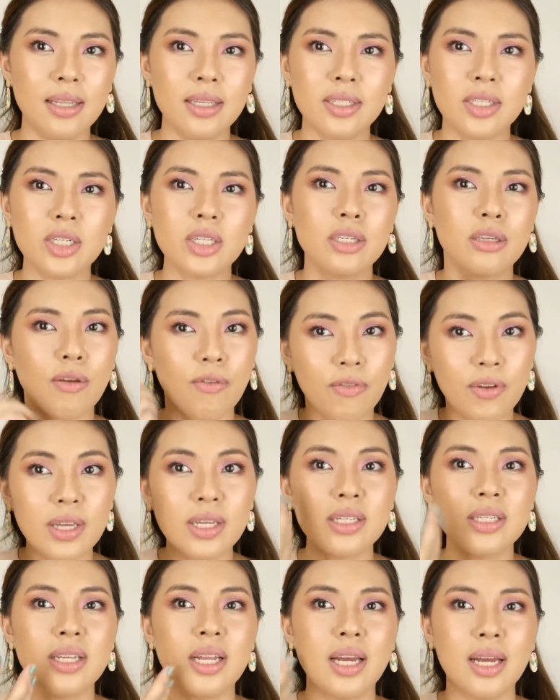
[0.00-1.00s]
It just
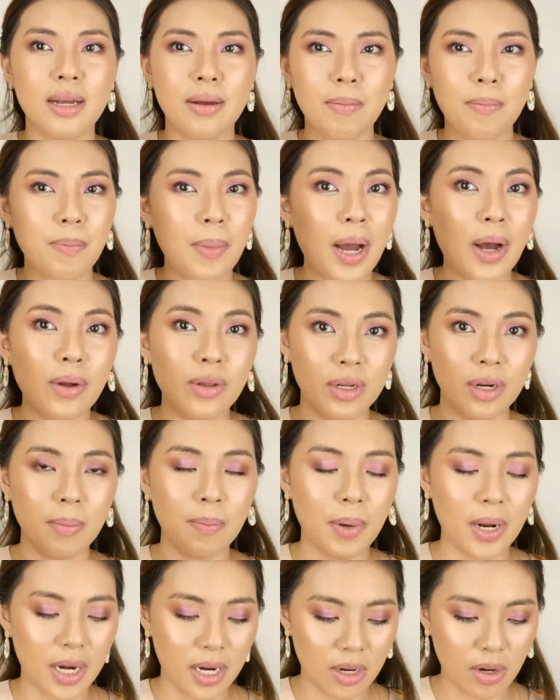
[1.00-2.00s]
feels like powder
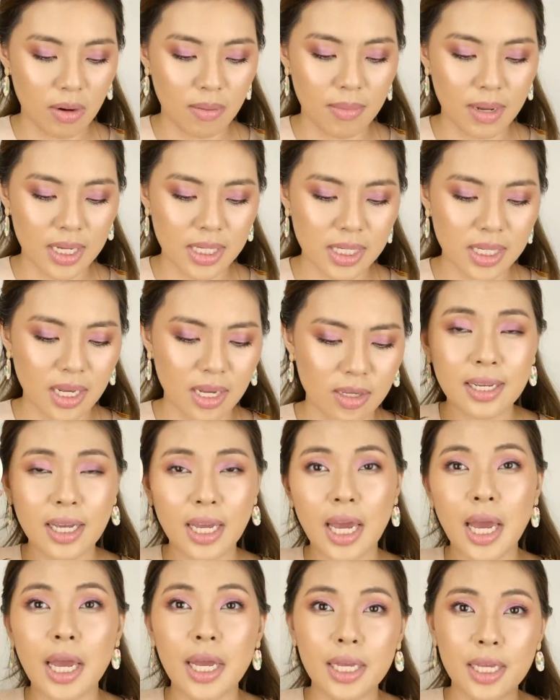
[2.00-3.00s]
pa rin on my skin.
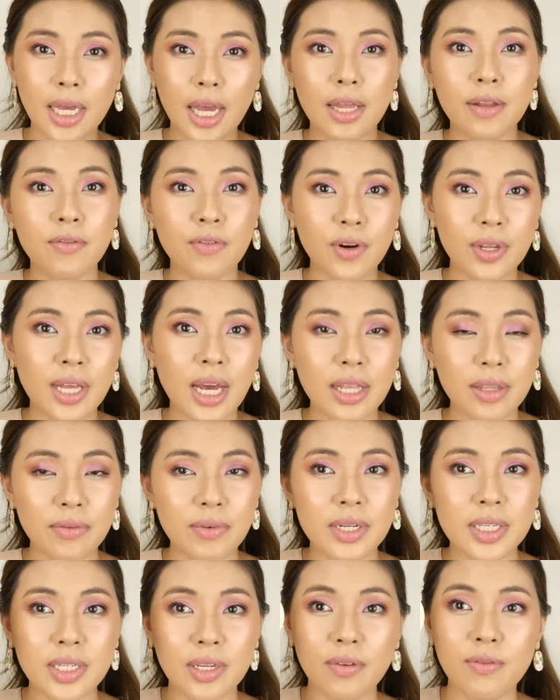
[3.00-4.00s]
Kaya, and for that
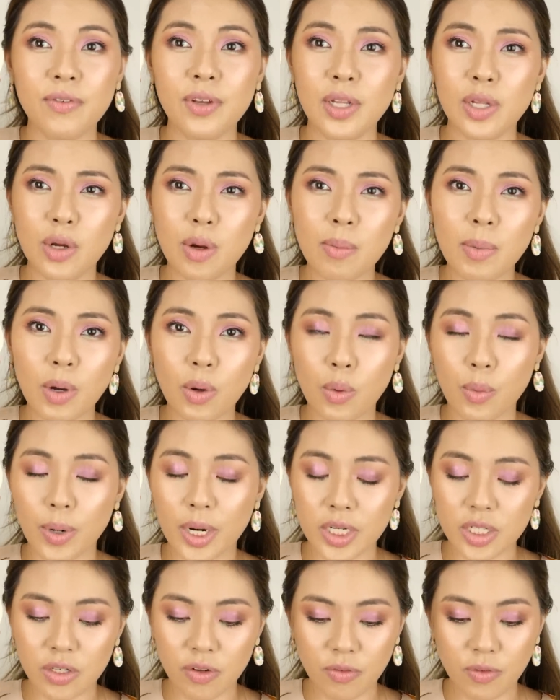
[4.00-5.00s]
reason, feel ko
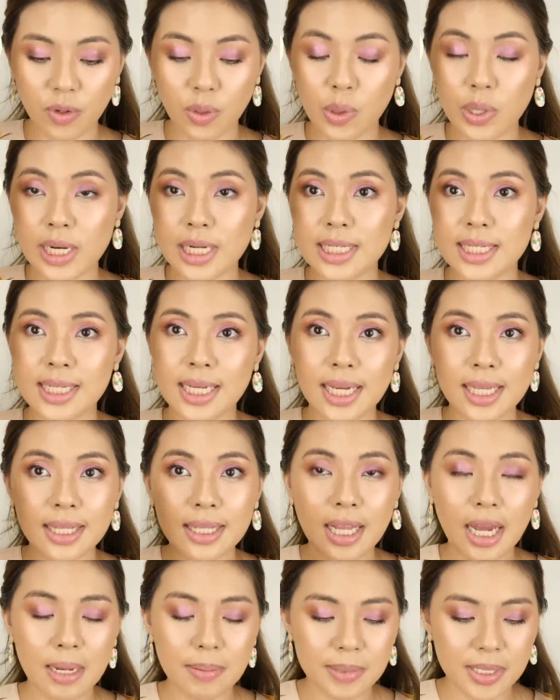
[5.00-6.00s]
mag-work siya for oily skin
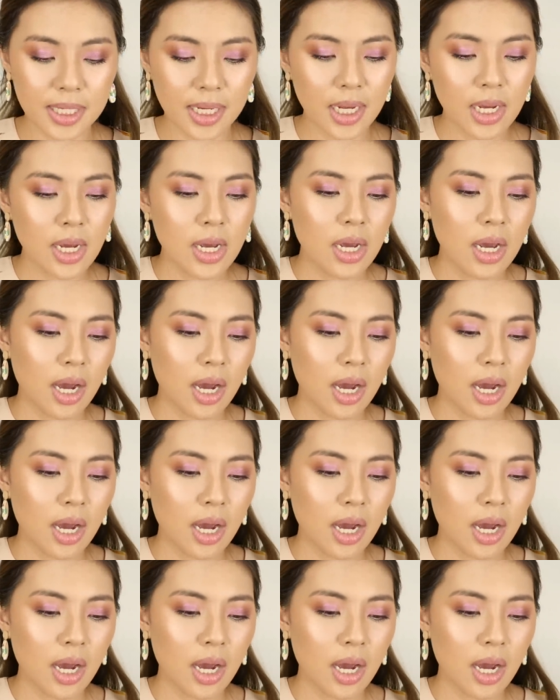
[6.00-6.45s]
types.